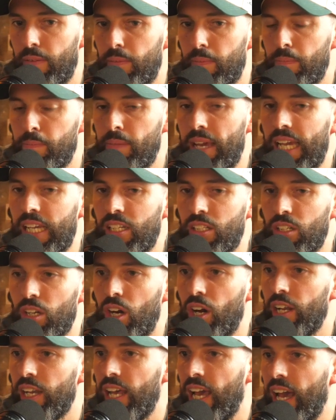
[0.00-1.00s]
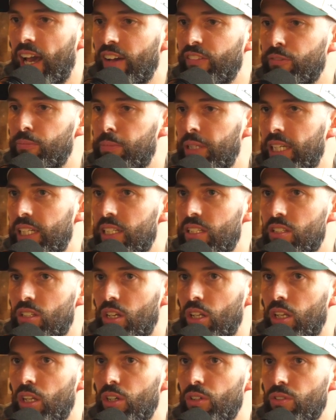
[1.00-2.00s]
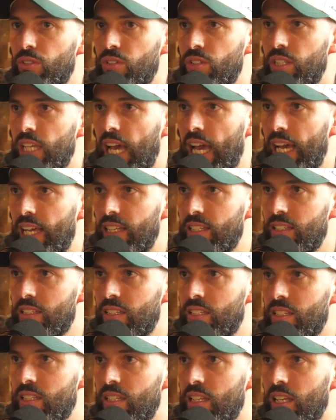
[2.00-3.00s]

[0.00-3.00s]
may not have been as close as